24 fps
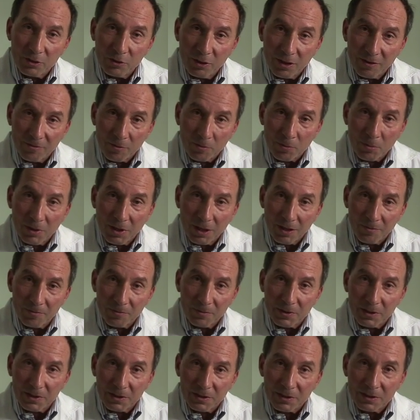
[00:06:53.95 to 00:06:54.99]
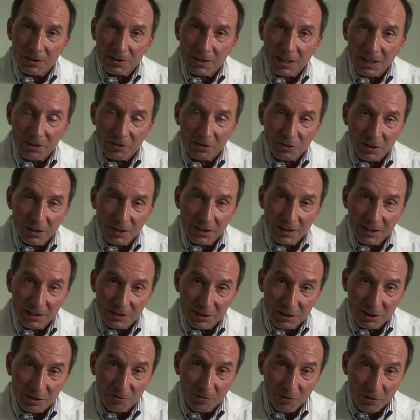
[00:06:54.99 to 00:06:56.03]
have a problem that is actually
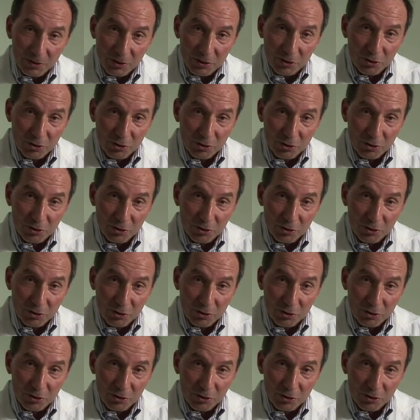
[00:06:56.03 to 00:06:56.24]
easier for the